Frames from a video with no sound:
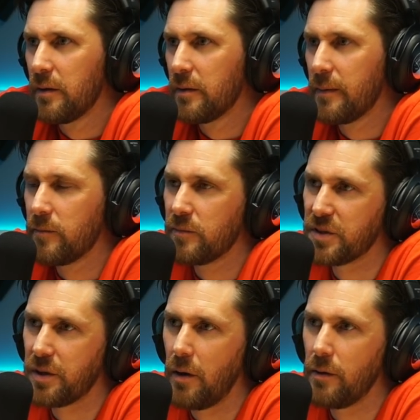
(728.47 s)
Yeah.
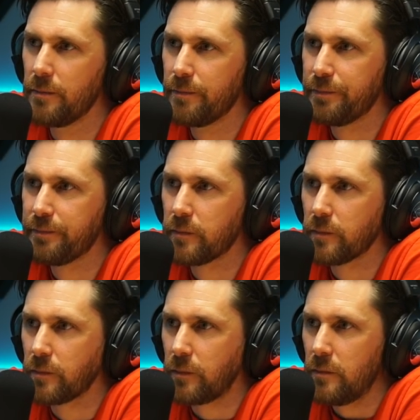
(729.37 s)
So Well, we've had
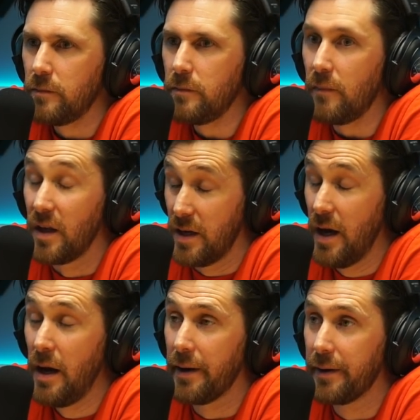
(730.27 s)
ones like that, haven't we?
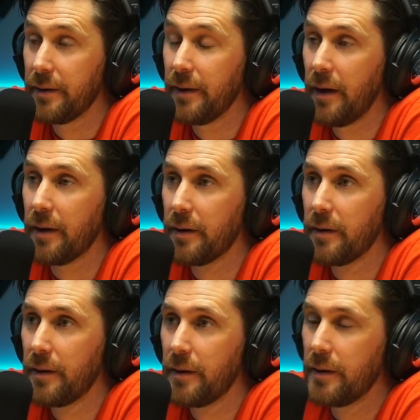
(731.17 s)
yeah, yeah,
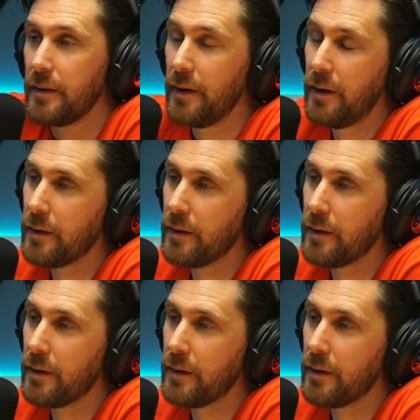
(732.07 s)
yeah.